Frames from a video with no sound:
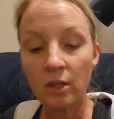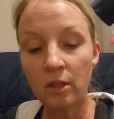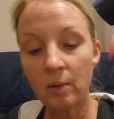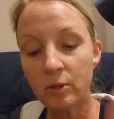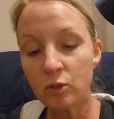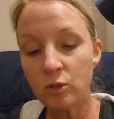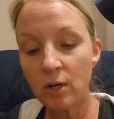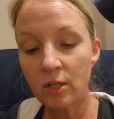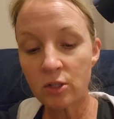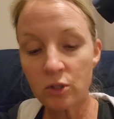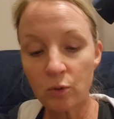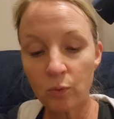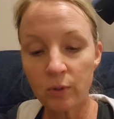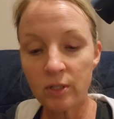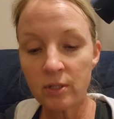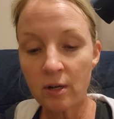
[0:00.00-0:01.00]
They've been trying to
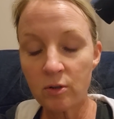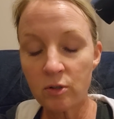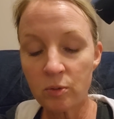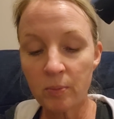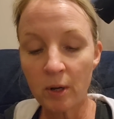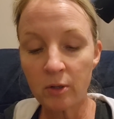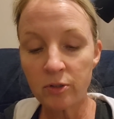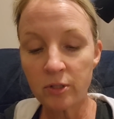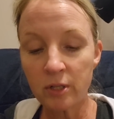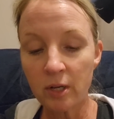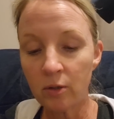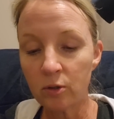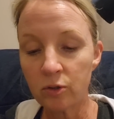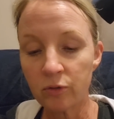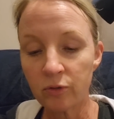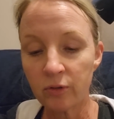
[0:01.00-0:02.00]
squeeze out small
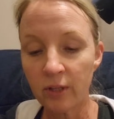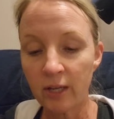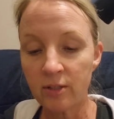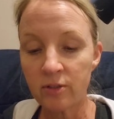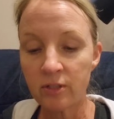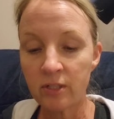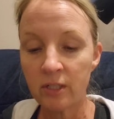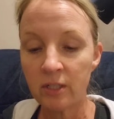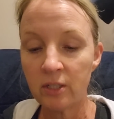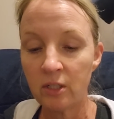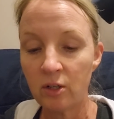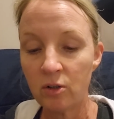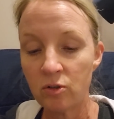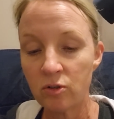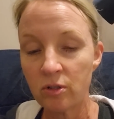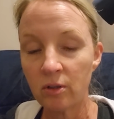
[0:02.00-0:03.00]
sellers for the last 10
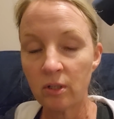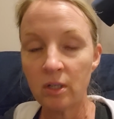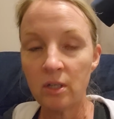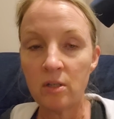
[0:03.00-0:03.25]
years at